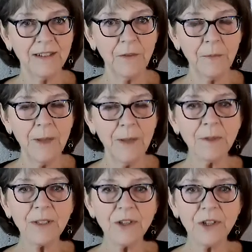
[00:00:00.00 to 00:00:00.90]
For
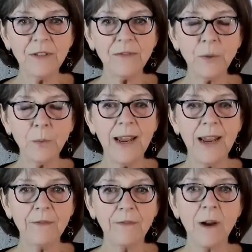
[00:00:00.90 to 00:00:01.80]
people to shift
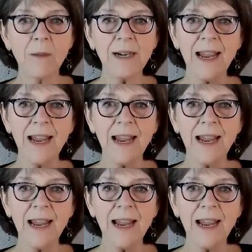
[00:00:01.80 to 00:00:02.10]
away from an